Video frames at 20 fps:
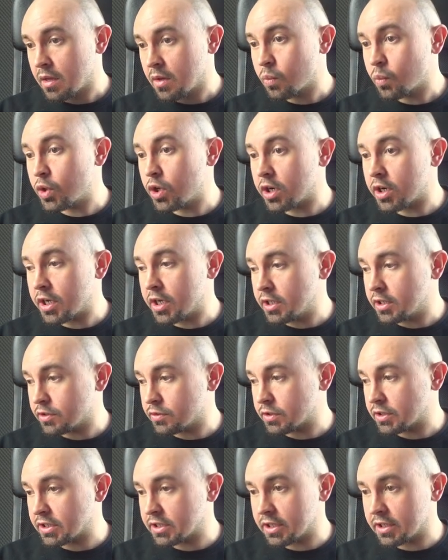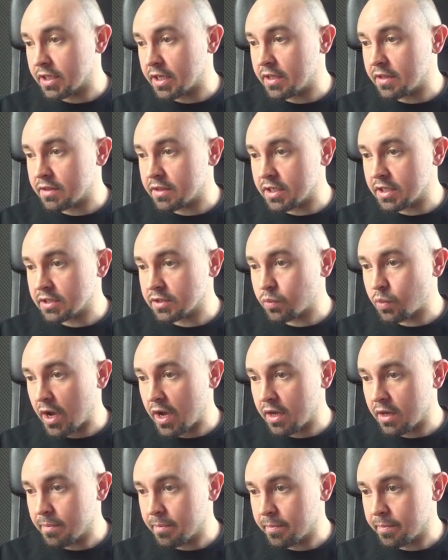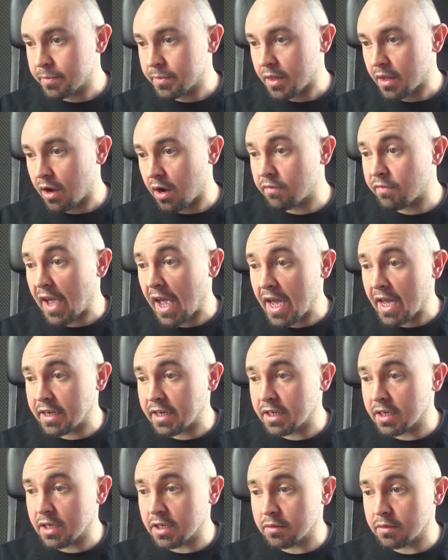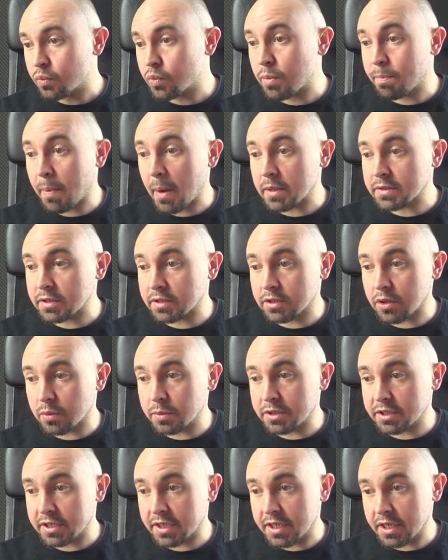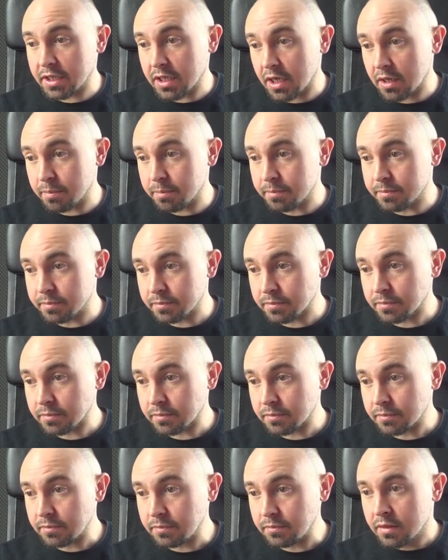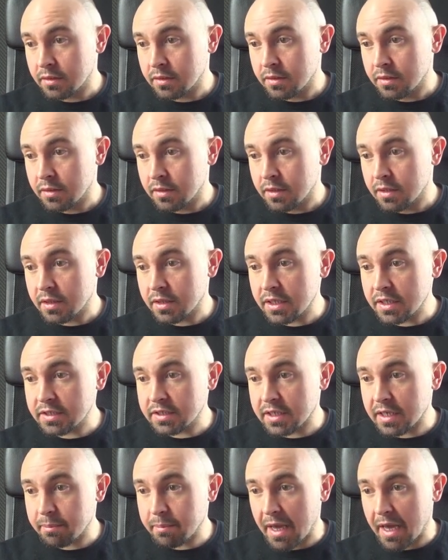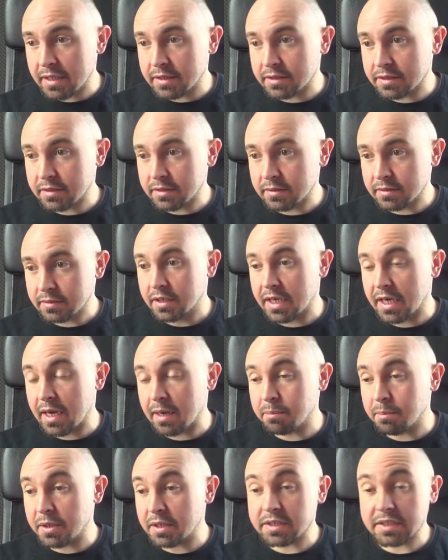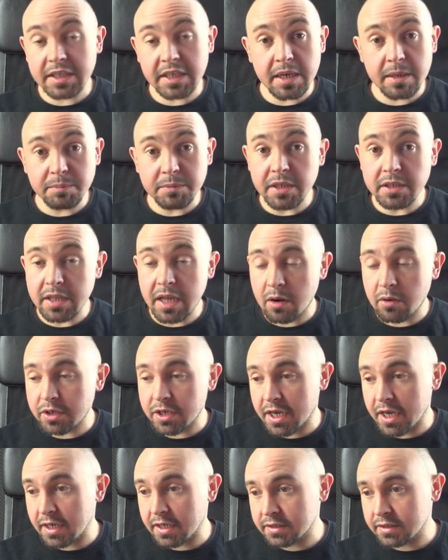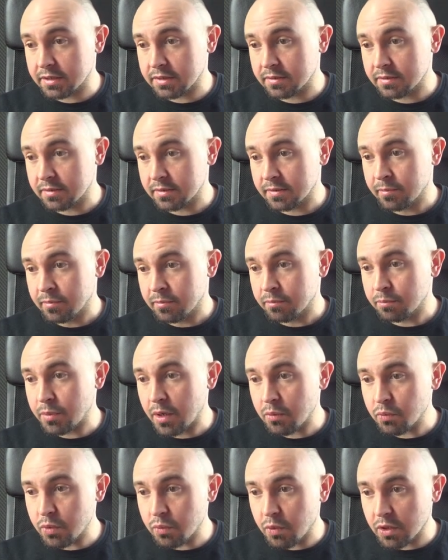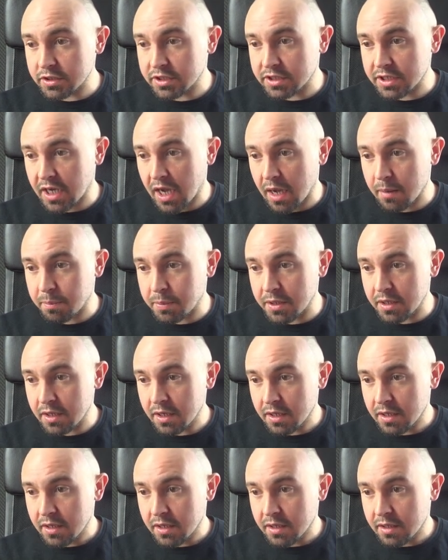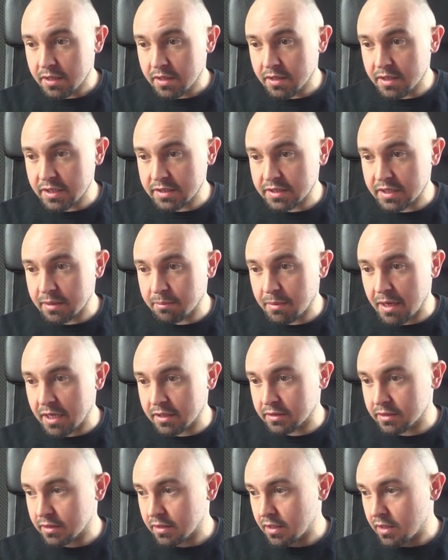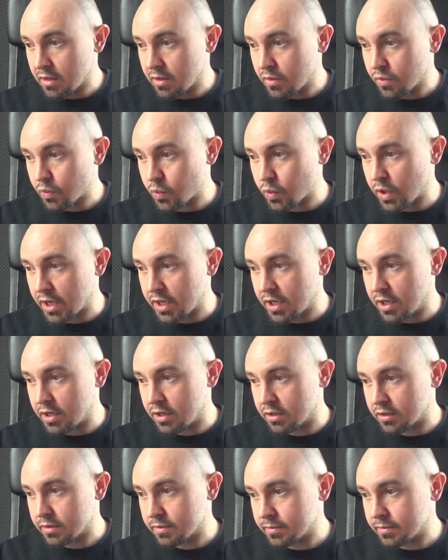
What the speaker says: We are interested in this way of adding a repository to GitHub. These commands can be skipped in our case, but we want to copy this command right here.